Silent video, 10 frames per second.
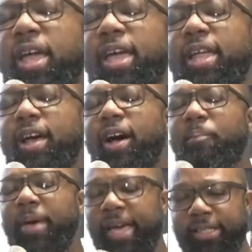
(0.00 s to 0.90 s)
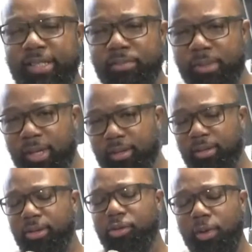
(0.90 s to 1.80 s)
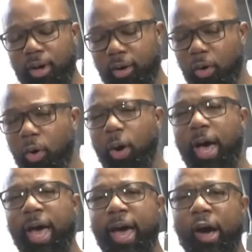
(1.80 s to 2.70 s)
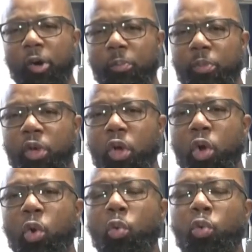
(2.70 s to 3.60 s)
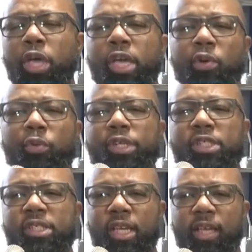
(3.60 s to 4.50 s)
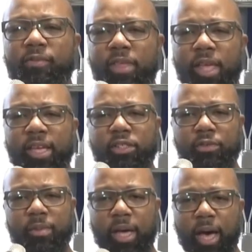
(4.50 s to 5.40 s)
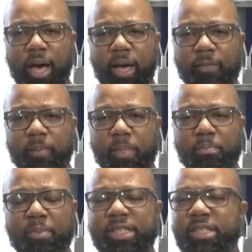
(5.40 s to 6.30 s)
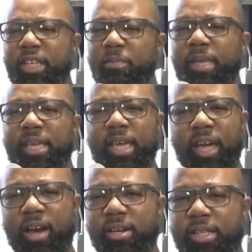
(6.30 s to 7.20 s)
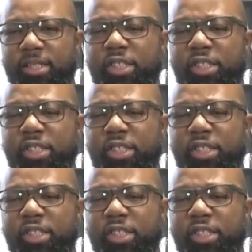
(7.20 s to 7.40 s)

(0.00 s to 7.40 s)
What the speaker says: It amazes me, you all, on how we can receive things from God, but still be careless.